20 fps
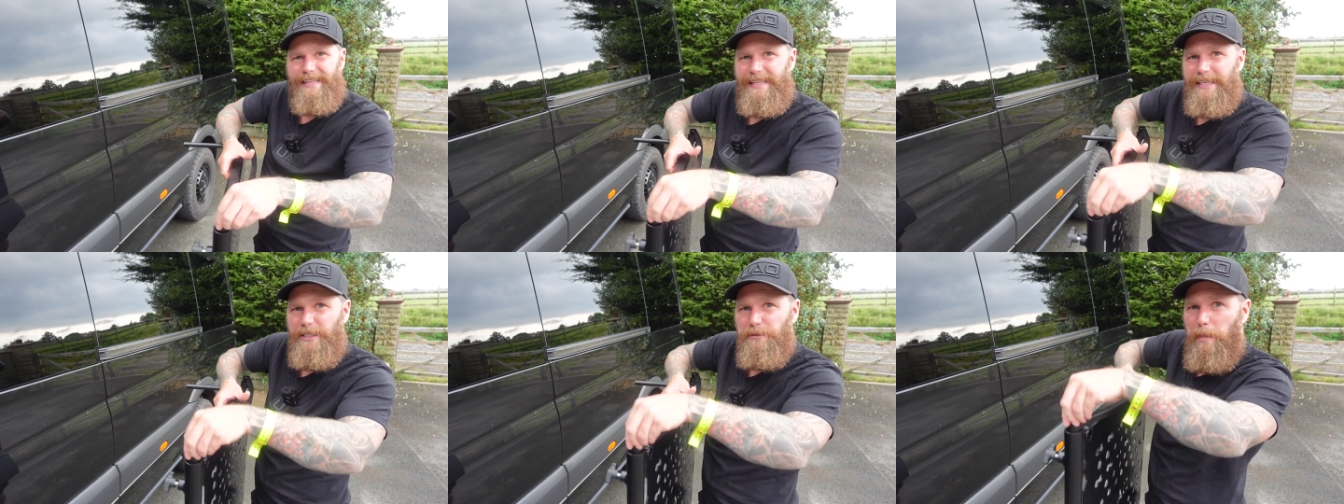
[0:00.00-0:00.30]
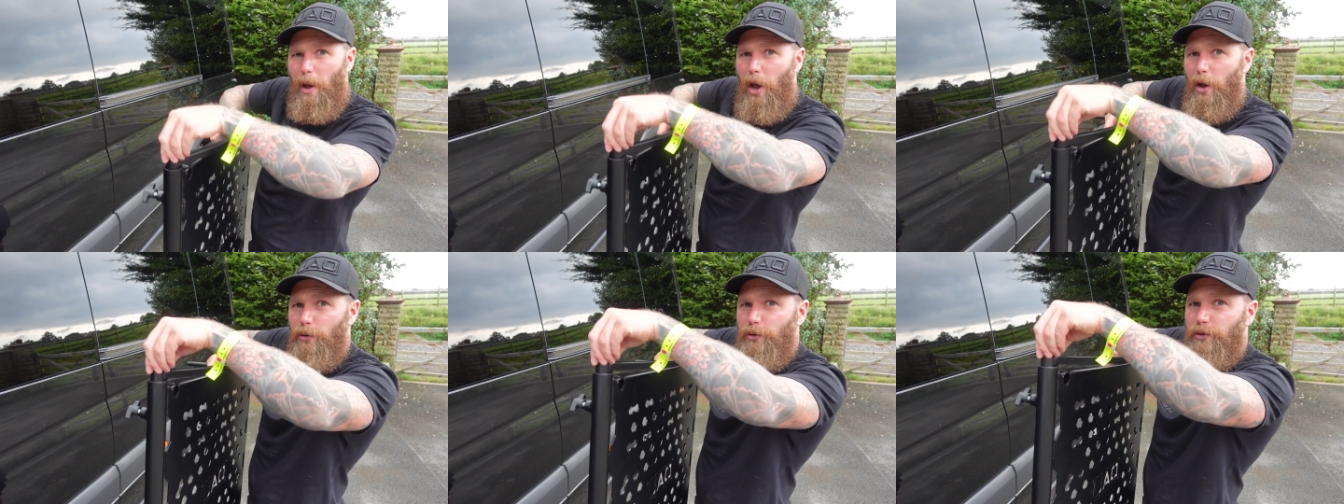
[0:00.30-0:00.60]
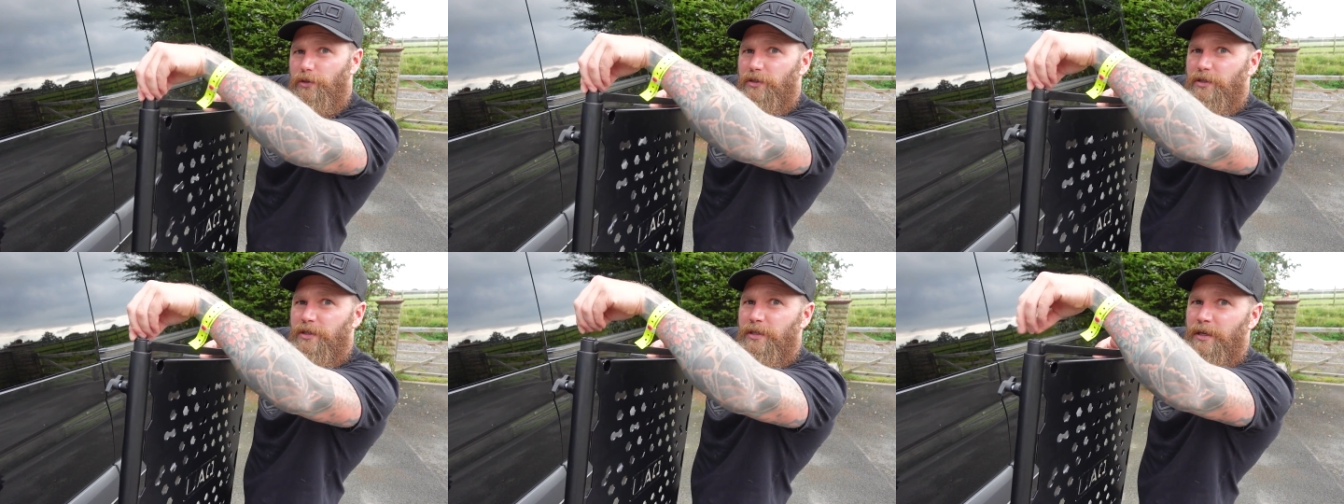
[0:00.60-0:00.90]
These
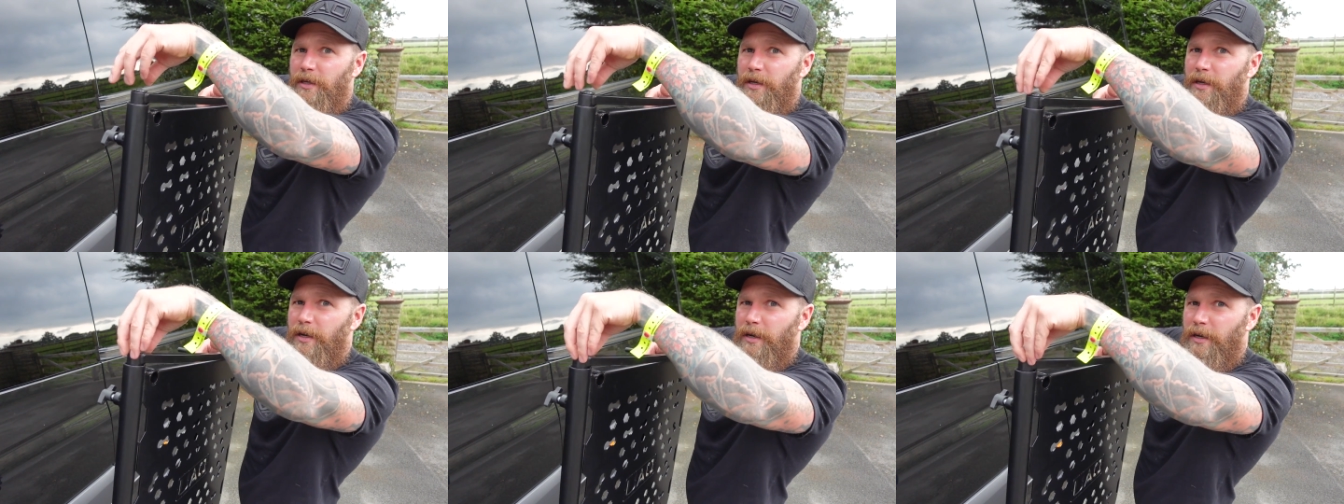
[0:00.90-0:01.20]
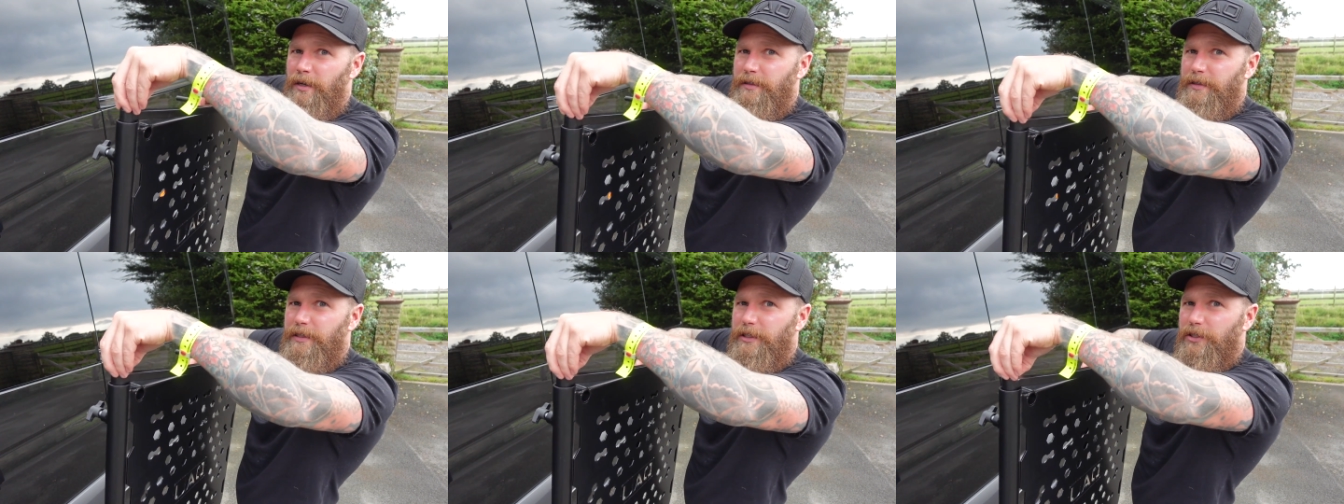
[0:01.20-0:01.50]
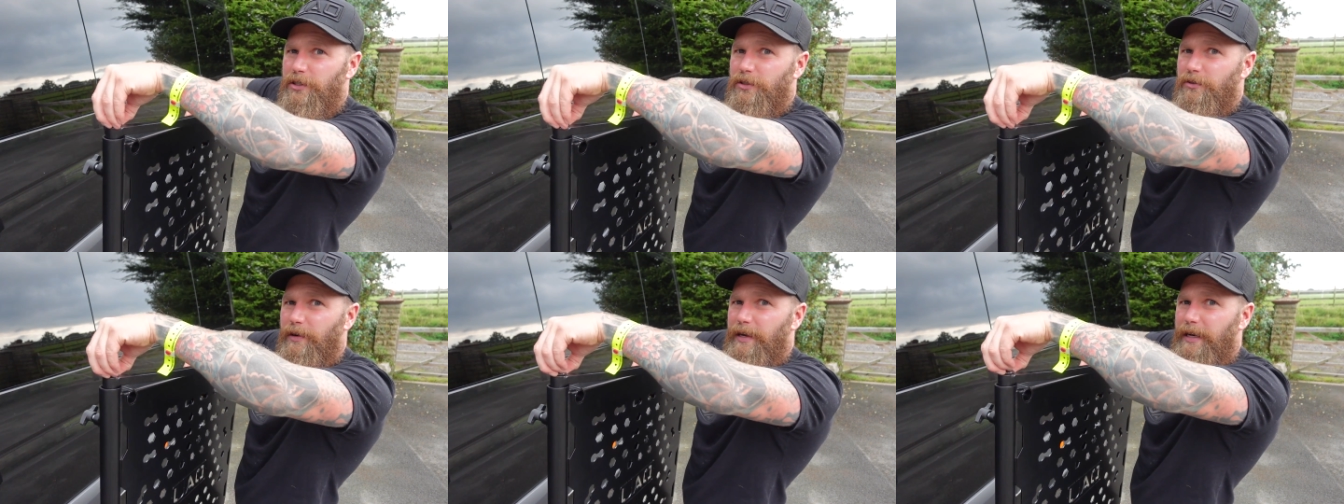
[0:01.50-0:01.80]
posts
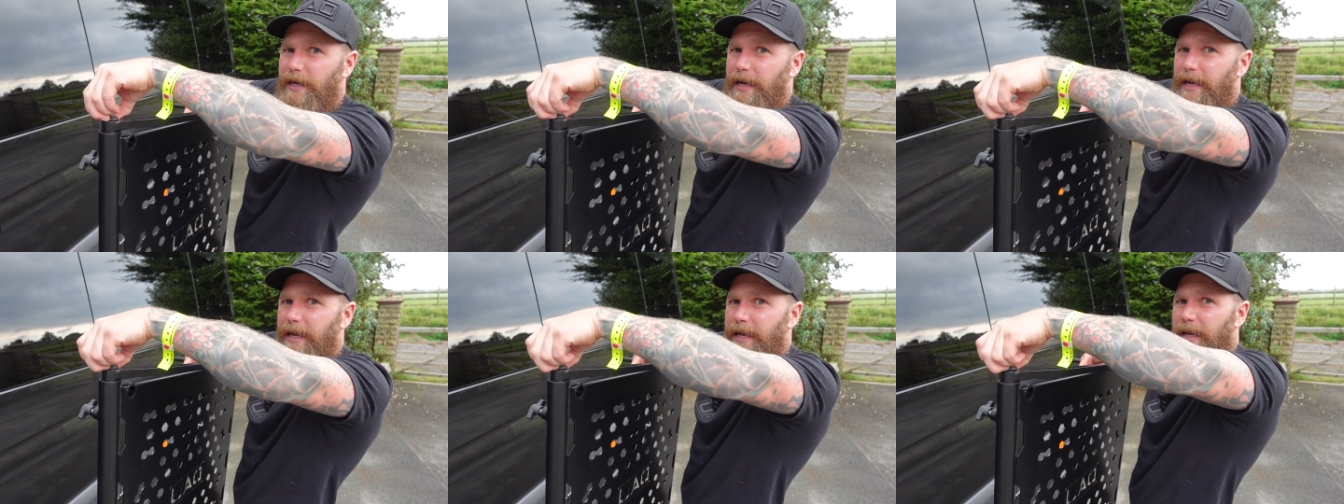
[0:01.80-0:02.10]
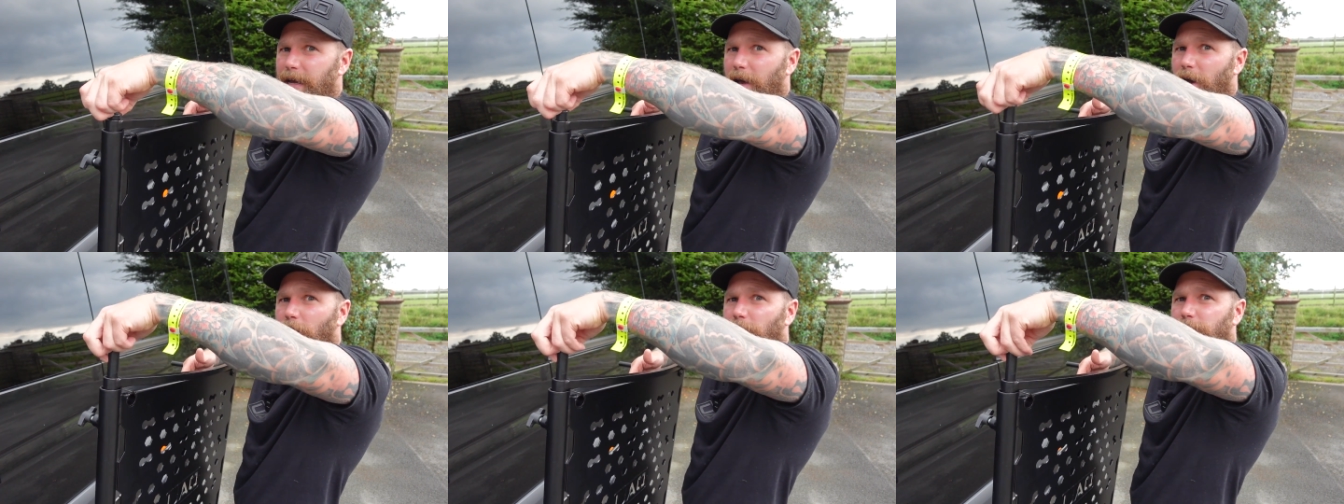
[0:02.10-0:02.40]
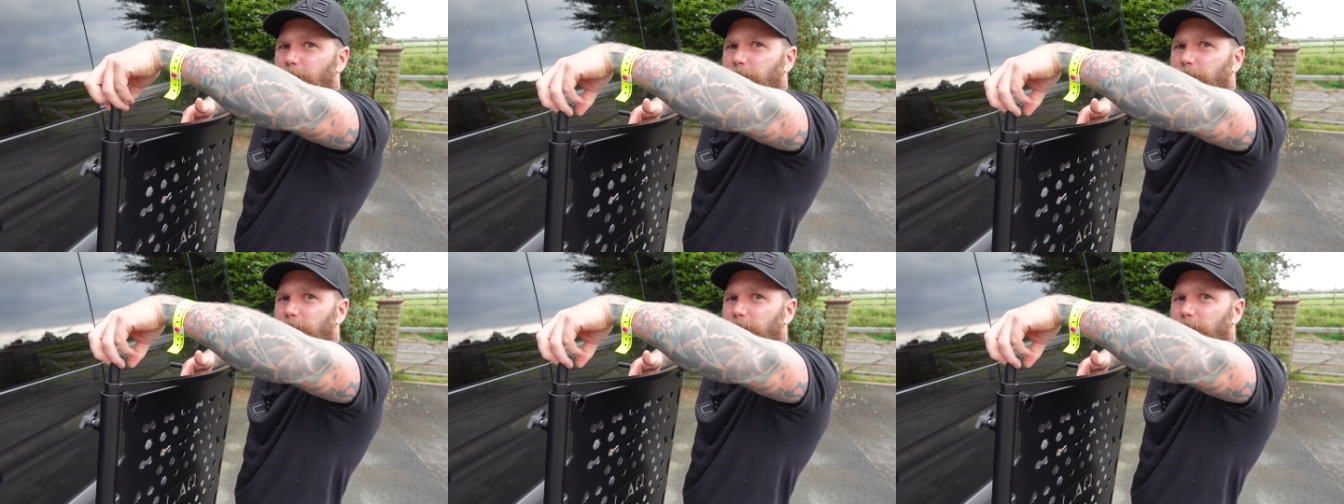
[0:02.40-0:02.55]
discreetly hide